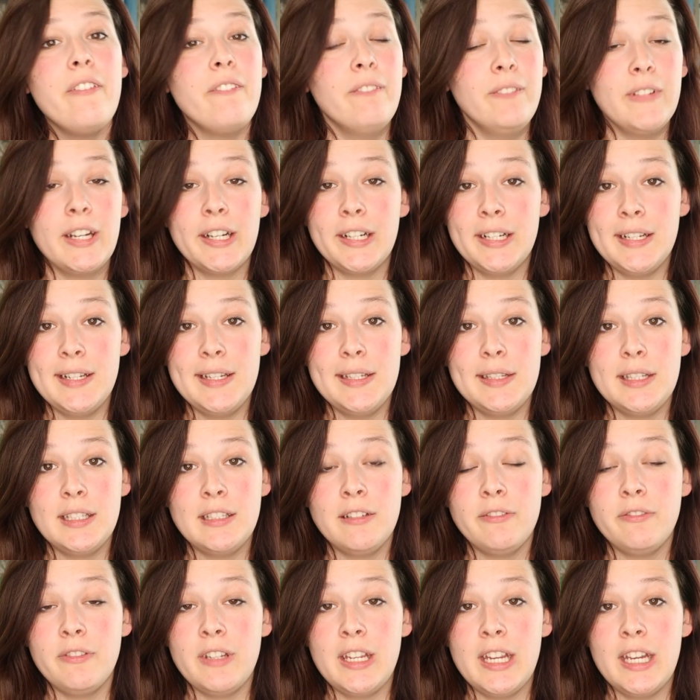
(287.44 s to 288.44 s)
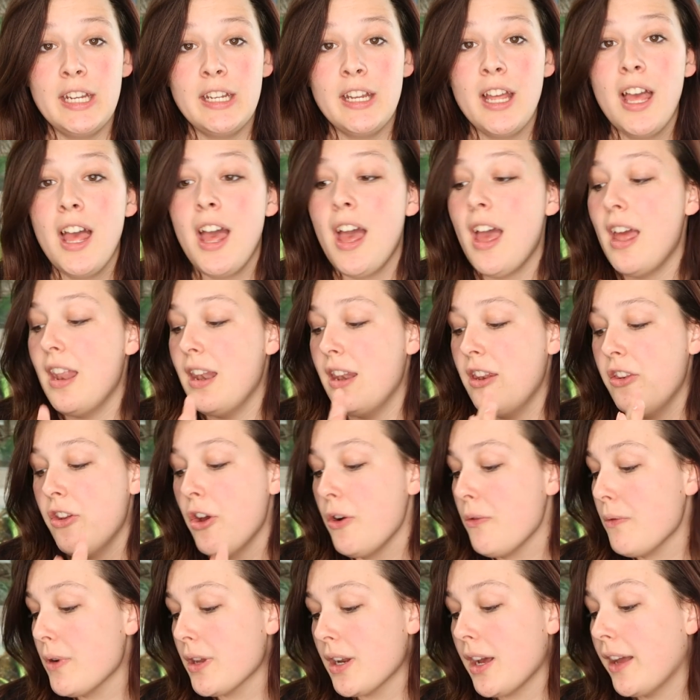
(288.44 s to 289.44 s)
very easy to feed
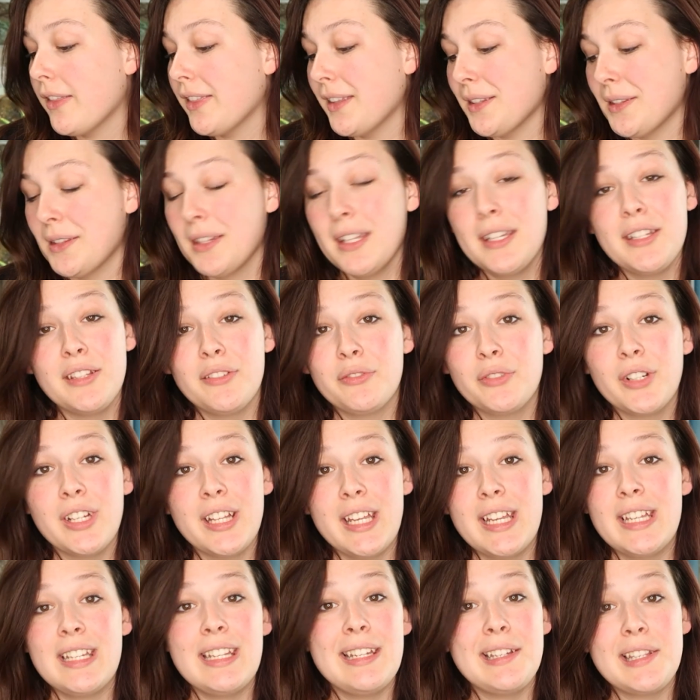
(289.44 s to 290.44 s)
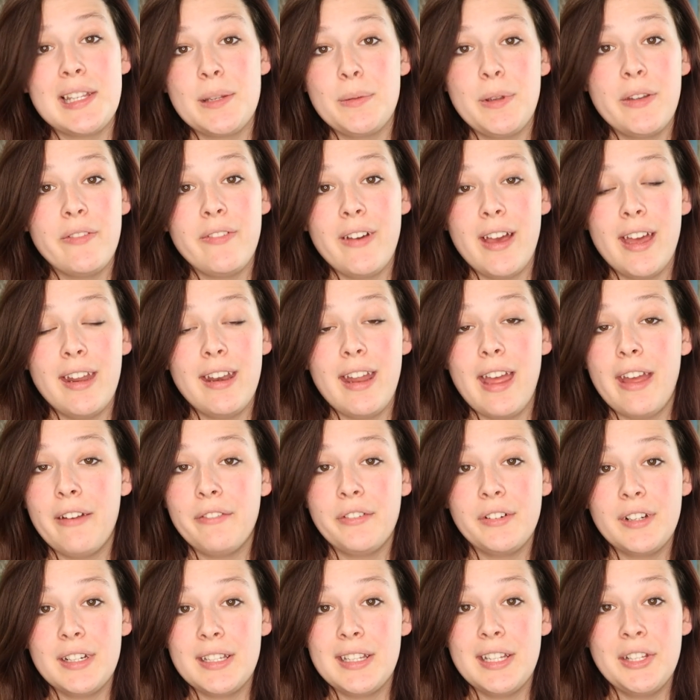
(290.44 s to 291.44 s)
no one on this list really needs to be fed
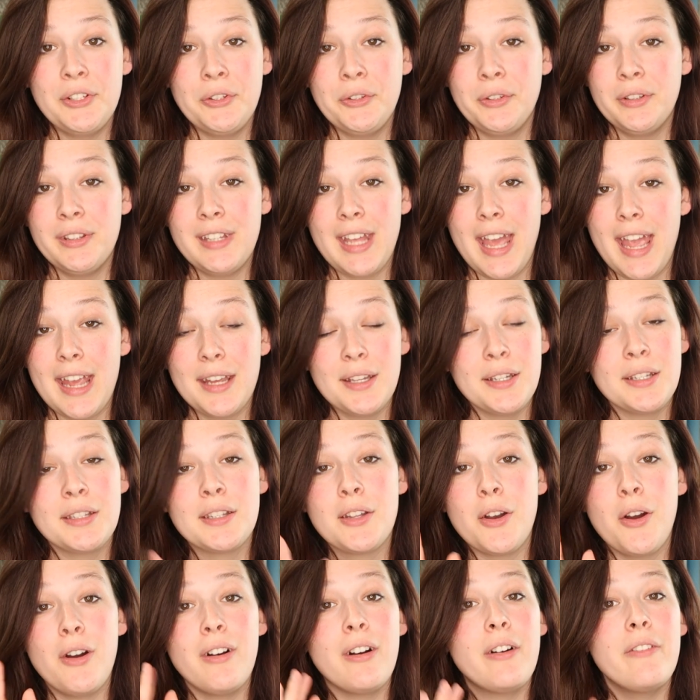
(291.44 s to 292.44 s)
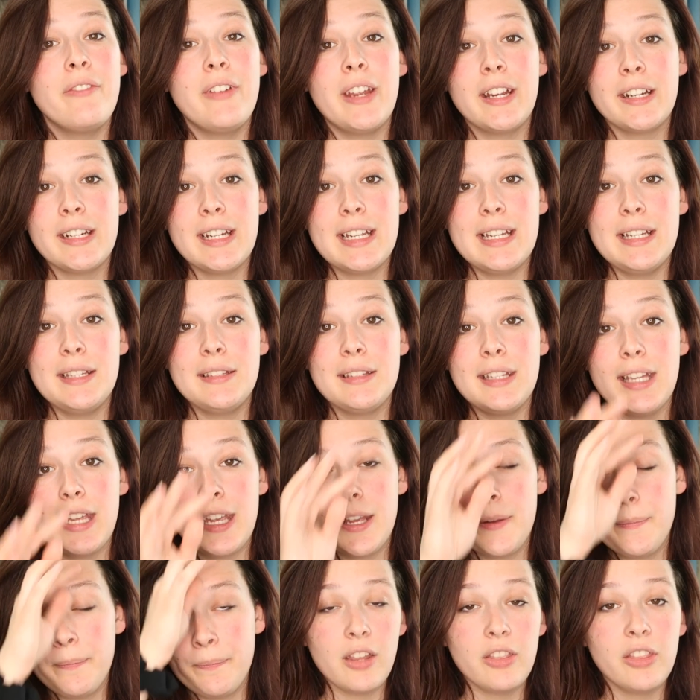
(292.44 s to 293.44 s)
every single day, so very
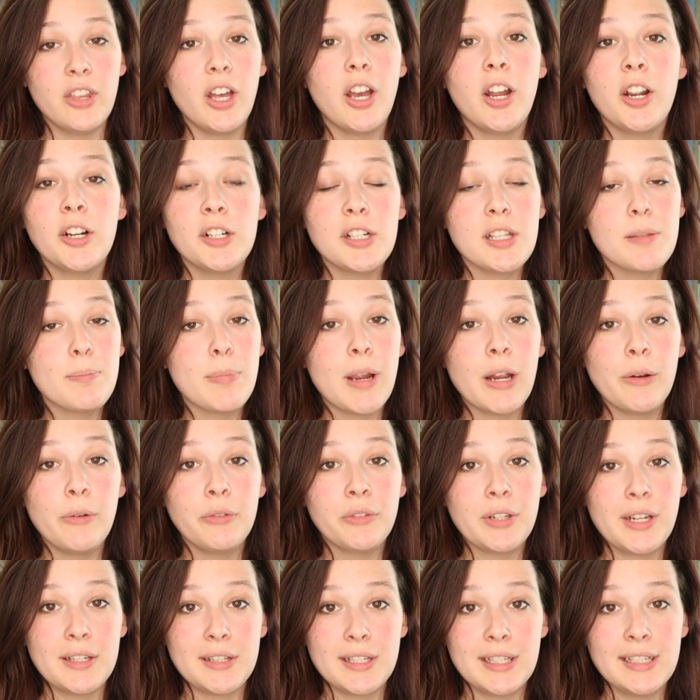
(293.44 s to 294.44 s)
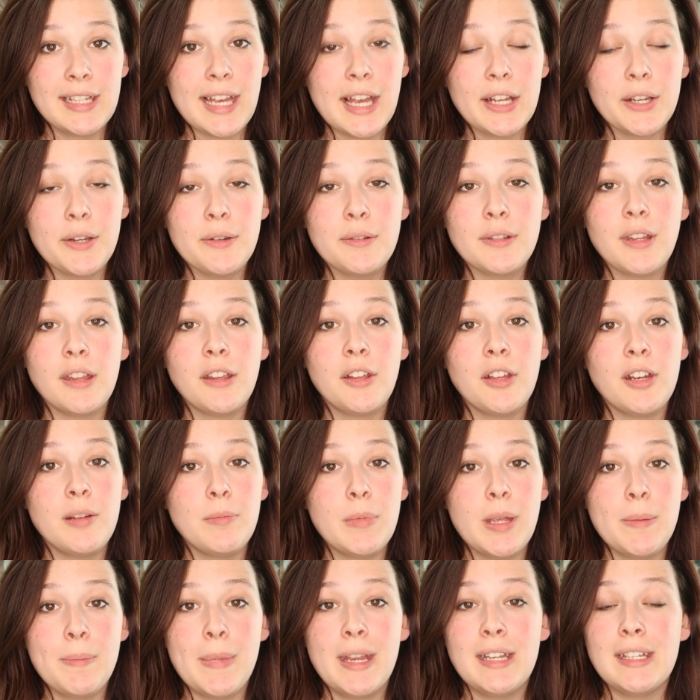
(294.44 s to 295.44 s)
easy. The hardest part with crested geckos is going
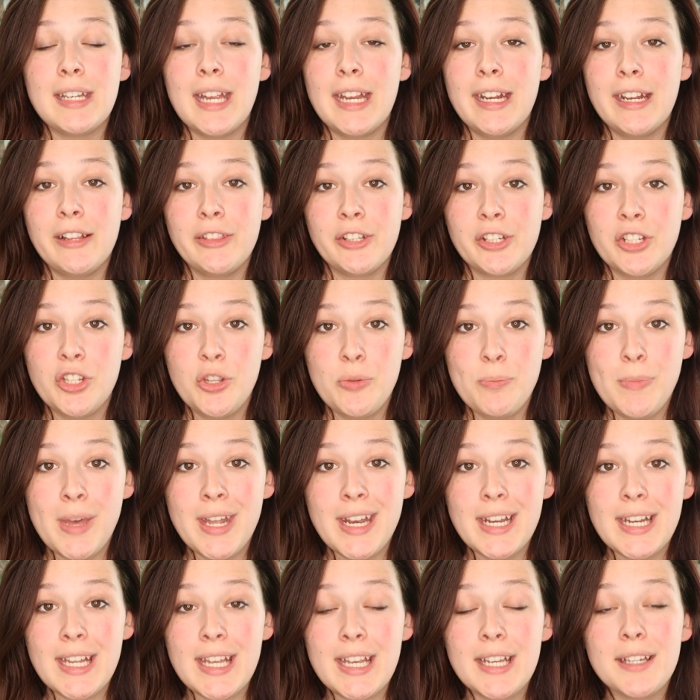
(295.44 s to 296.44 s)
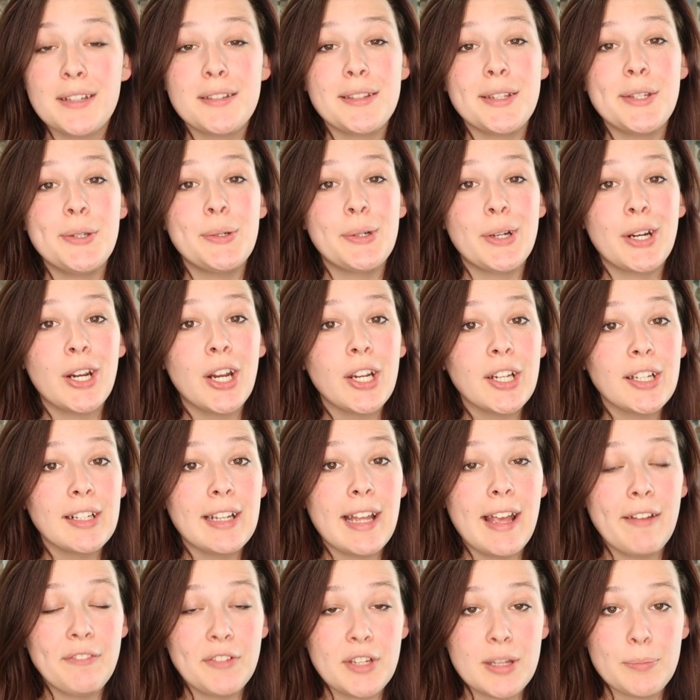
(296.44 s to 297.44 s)
to be maintaining their humidity, so you are
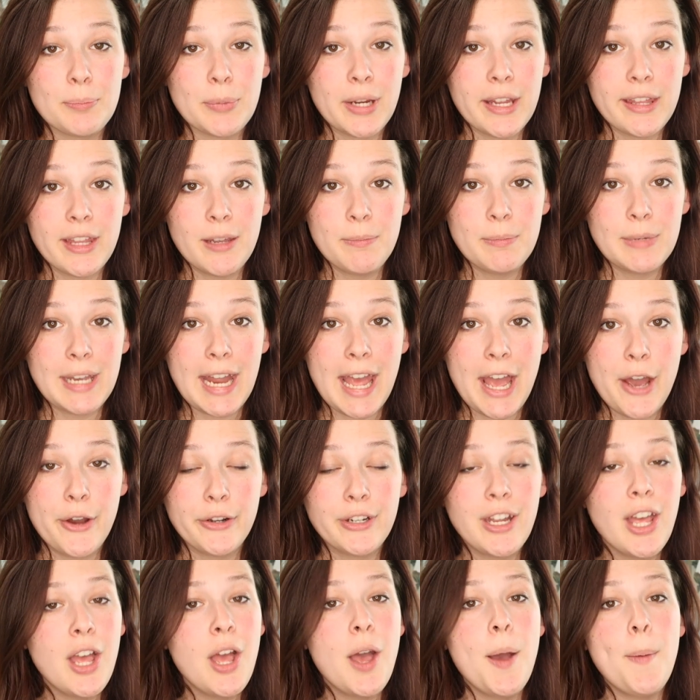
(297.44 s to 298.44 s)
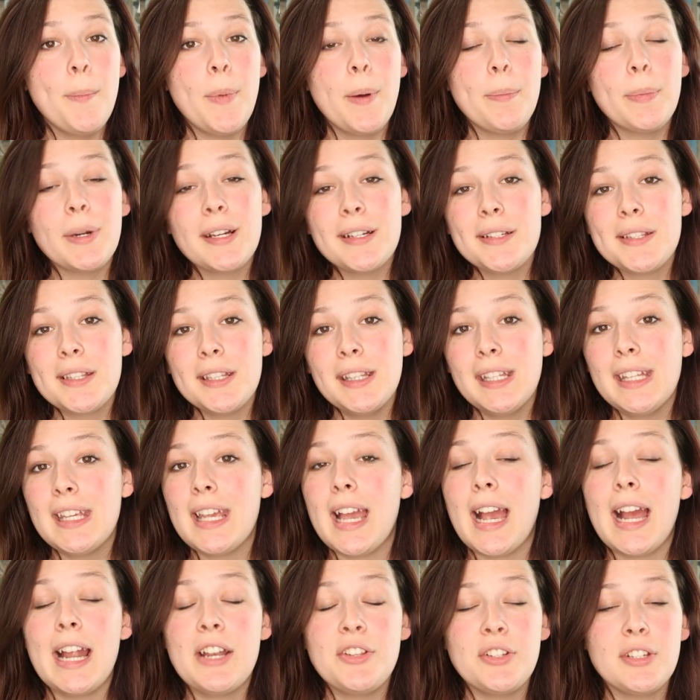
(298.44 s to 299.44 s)
going to have to spray them down, but
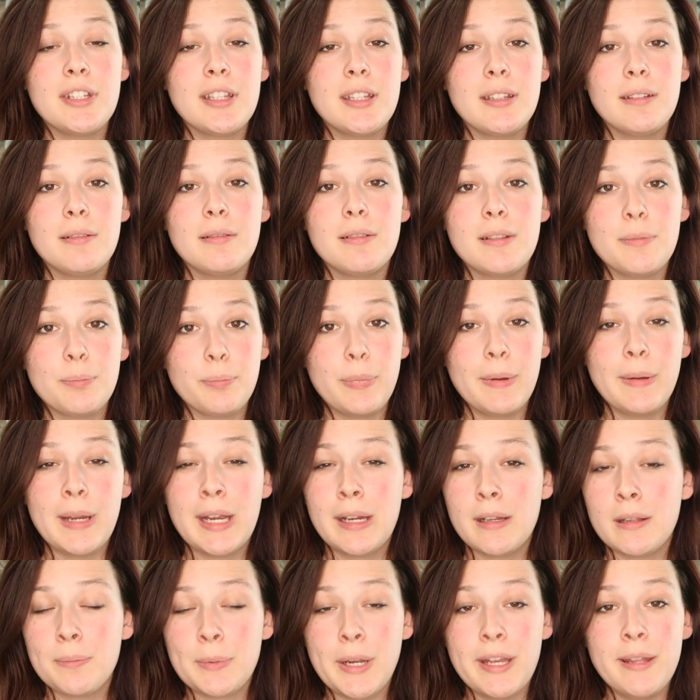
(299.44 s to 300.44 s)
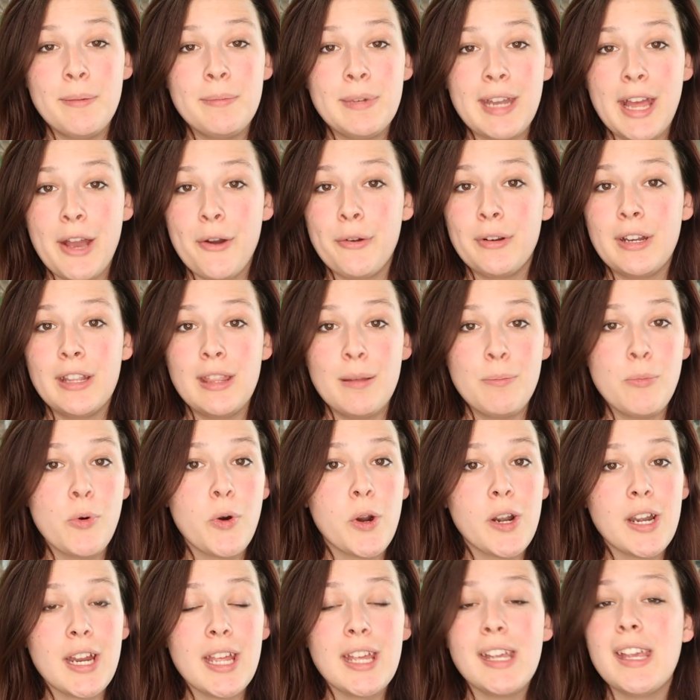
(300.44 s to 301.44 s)
personally I just spray them down in the
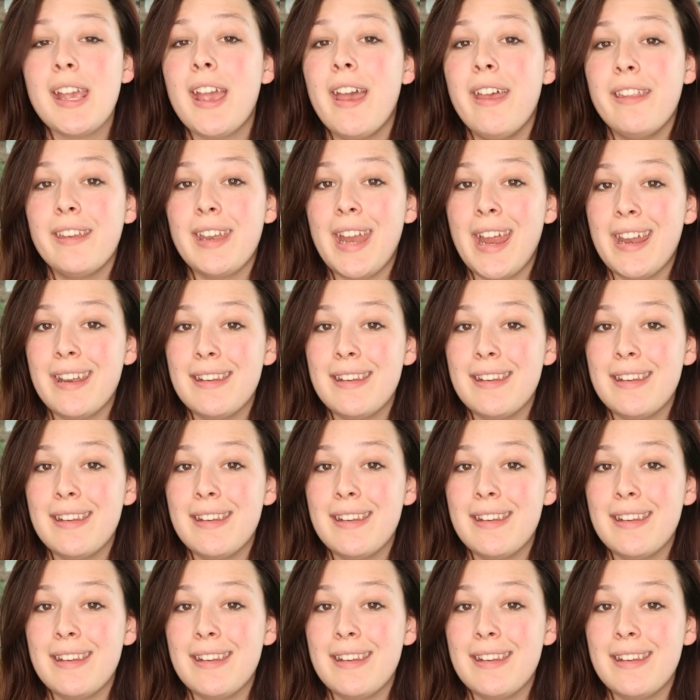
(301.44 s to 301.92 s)
morning and